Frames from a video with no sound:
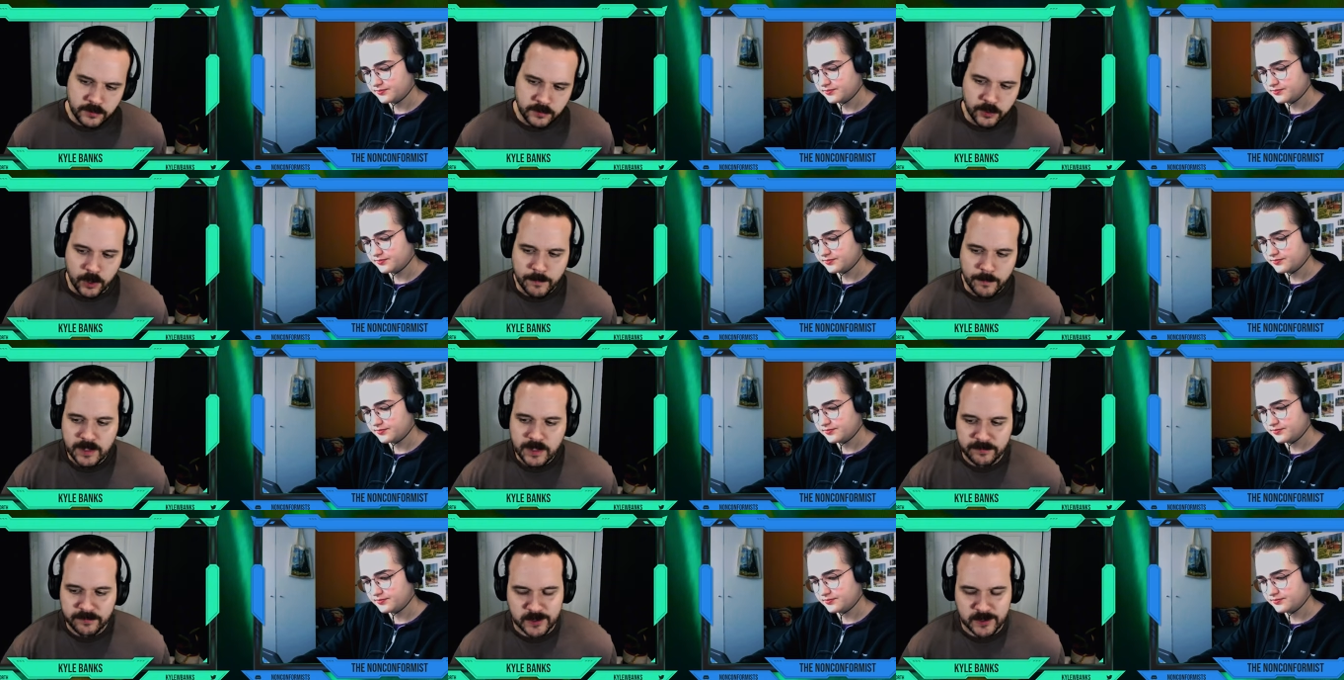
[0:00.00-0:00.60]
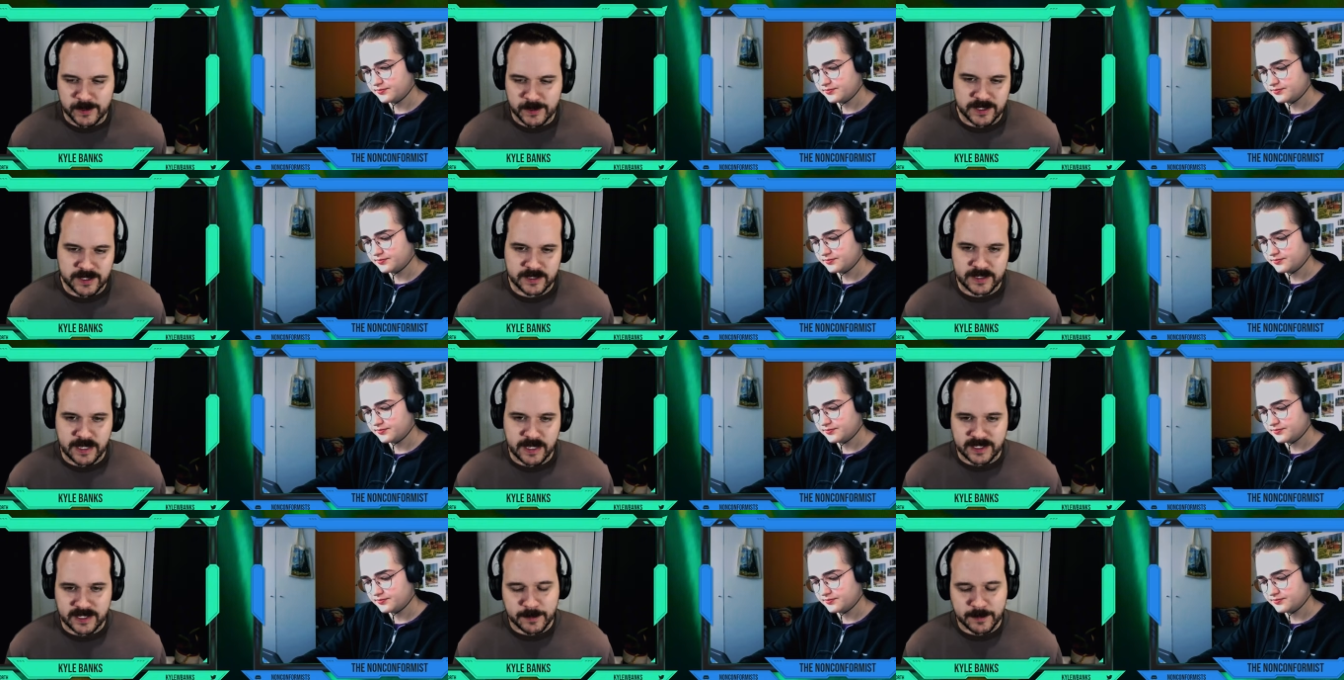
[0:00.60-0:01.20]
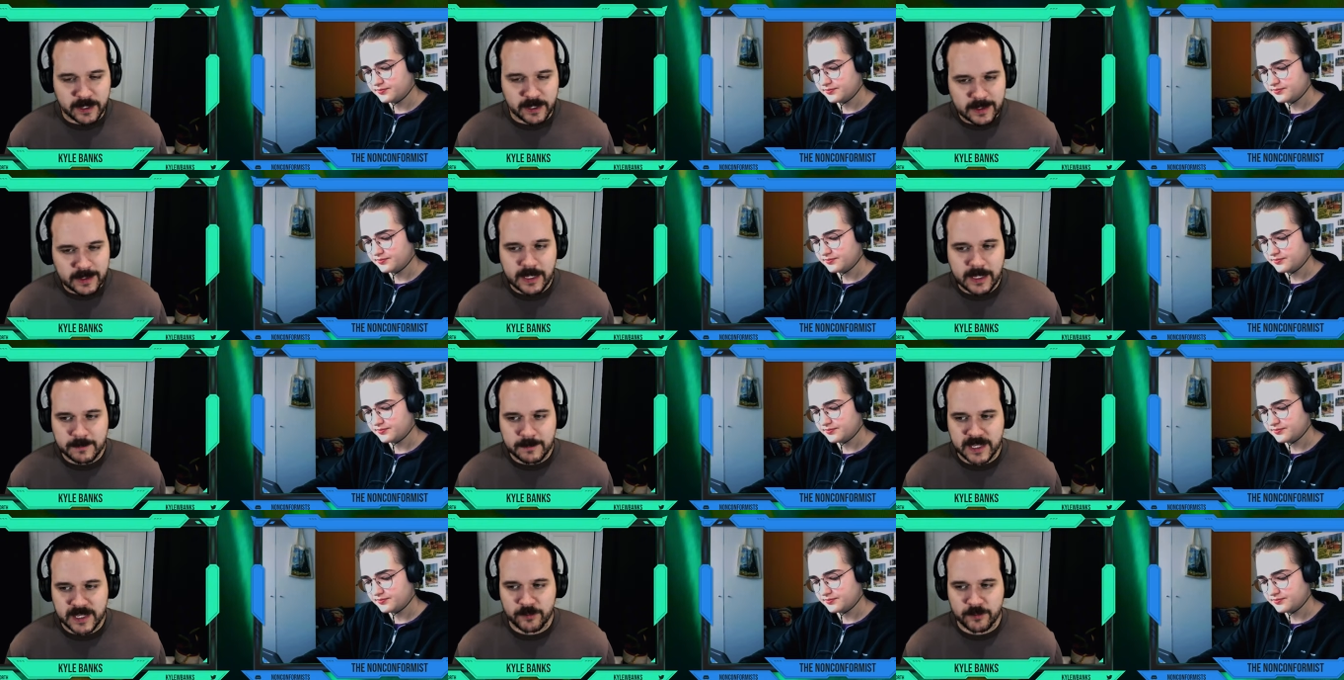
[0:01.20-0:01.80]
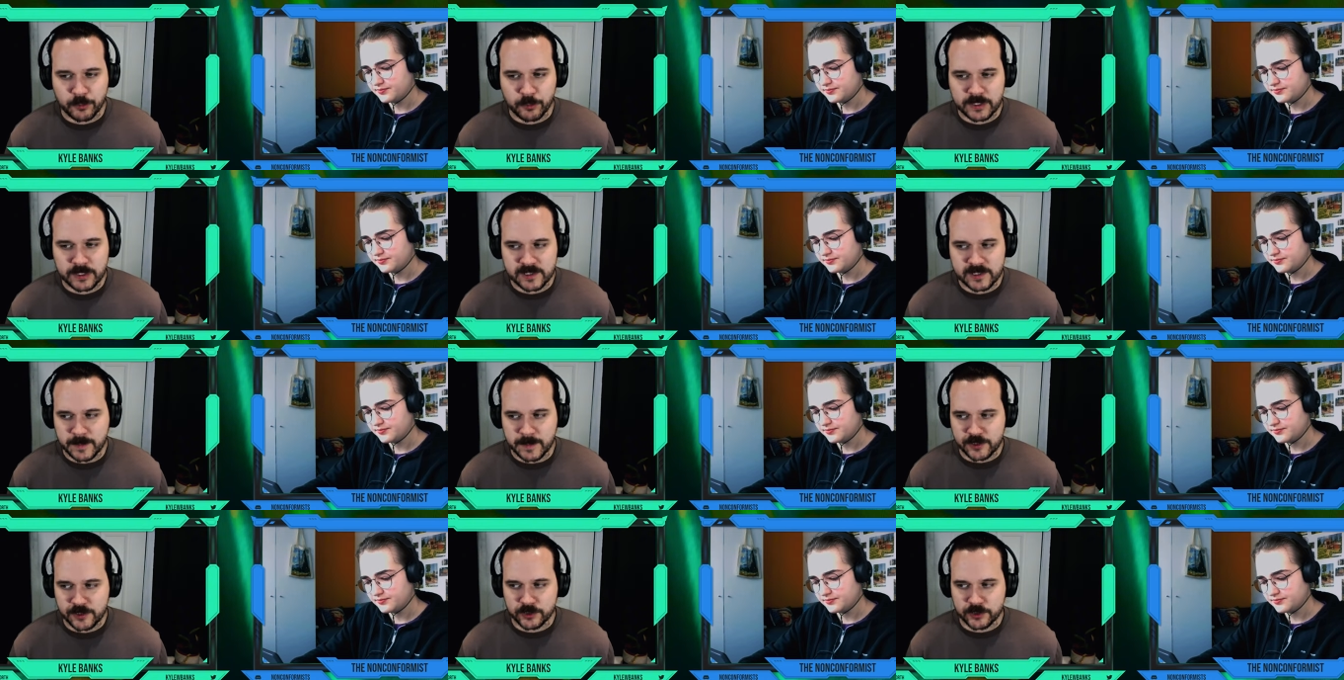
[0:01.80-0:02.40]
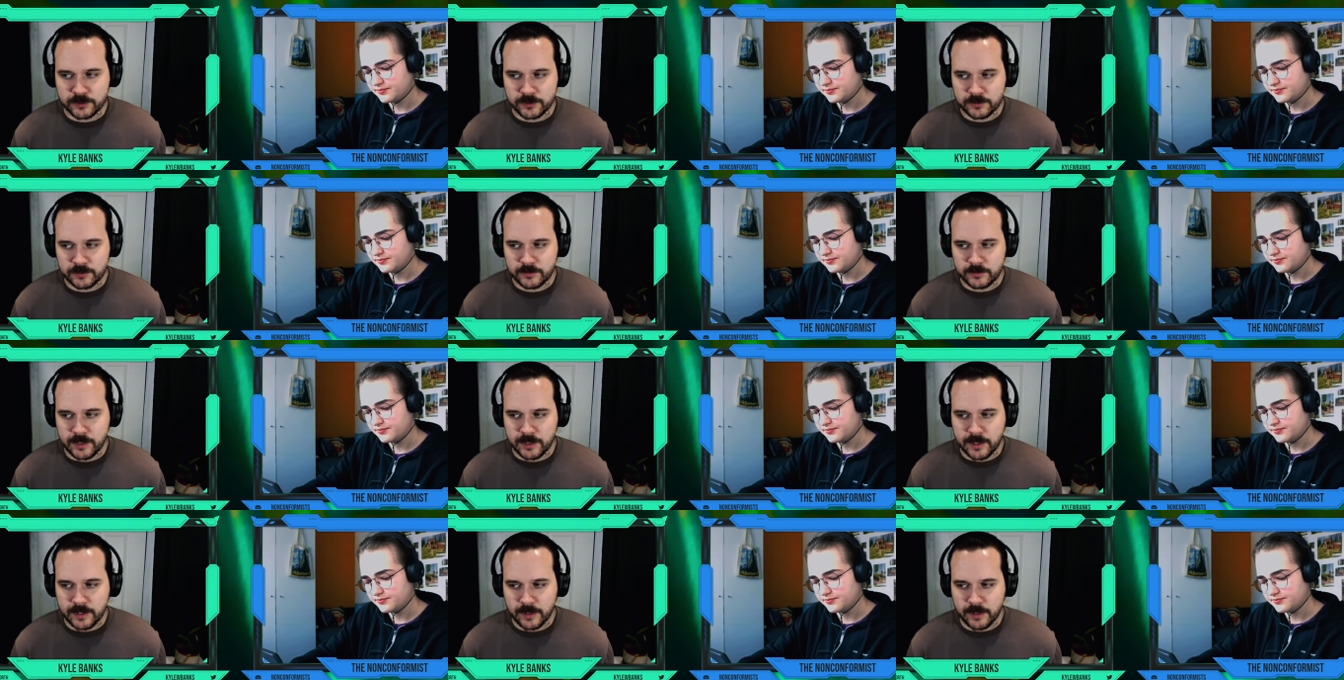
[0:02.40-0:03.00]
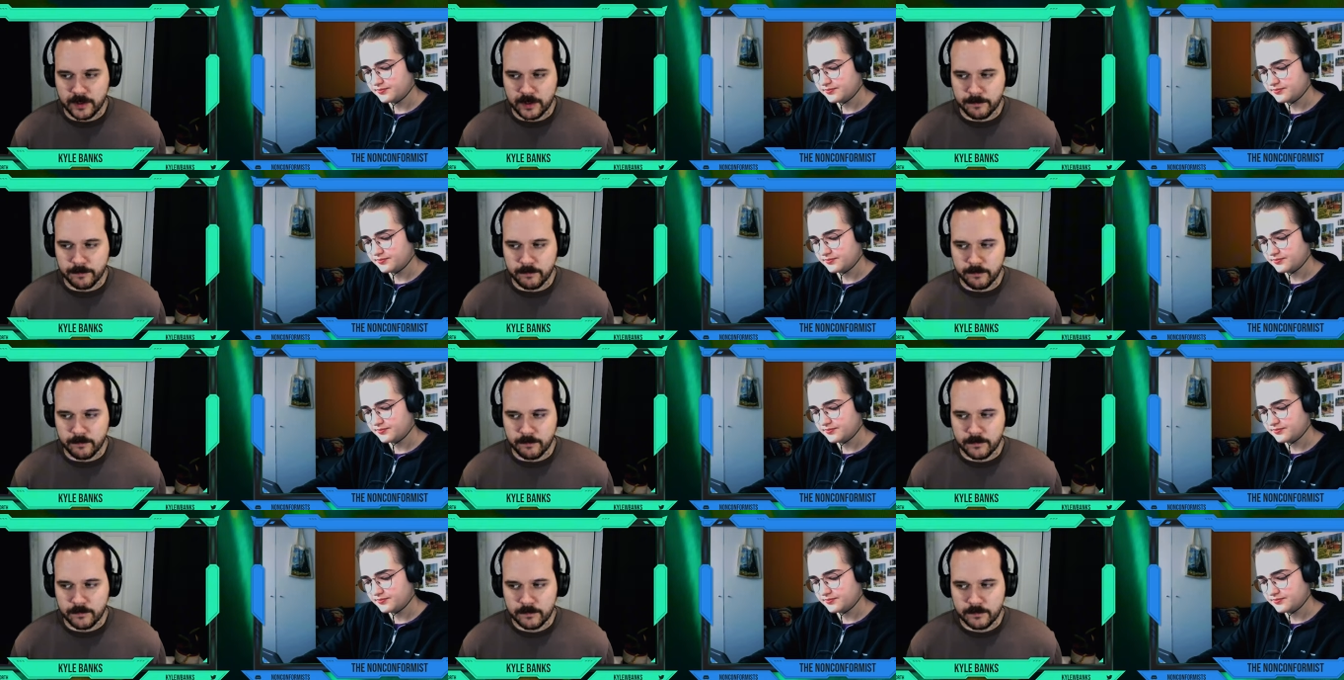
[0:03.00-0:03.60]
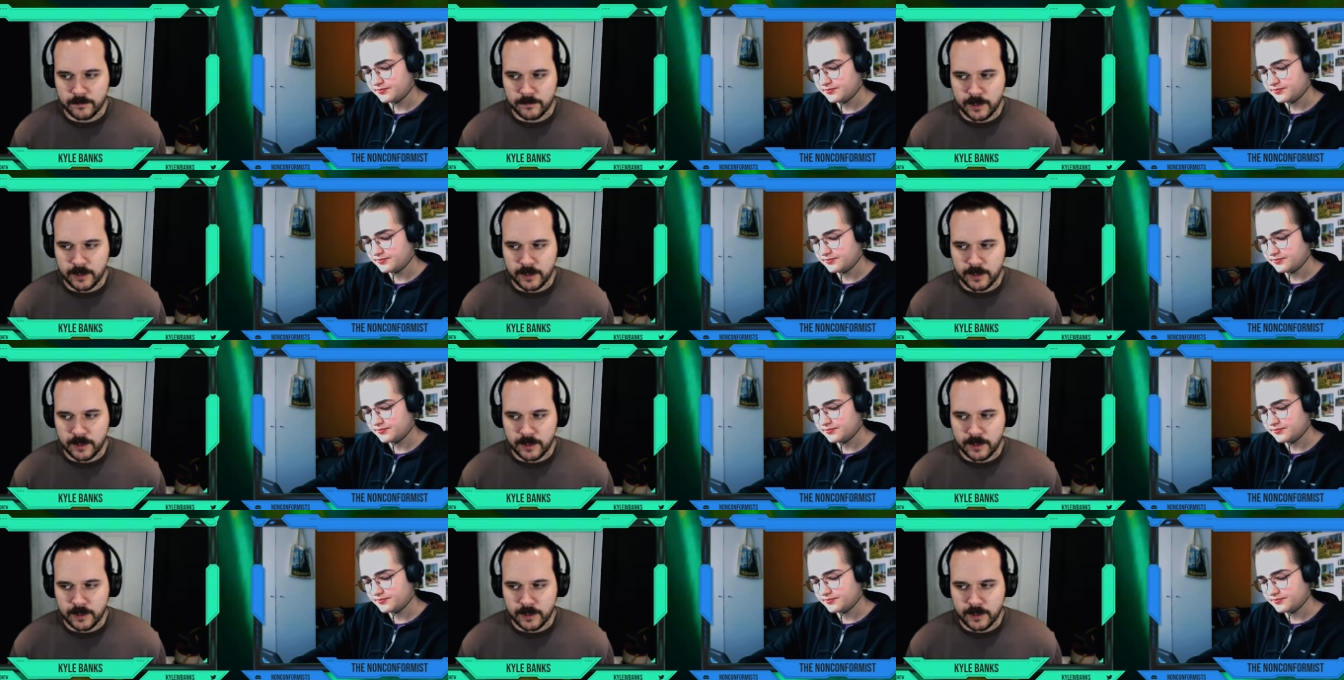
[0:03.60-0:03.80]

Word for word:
Speaker 1: you know, I'm not the first person to say this, but I think games have a pretty special um,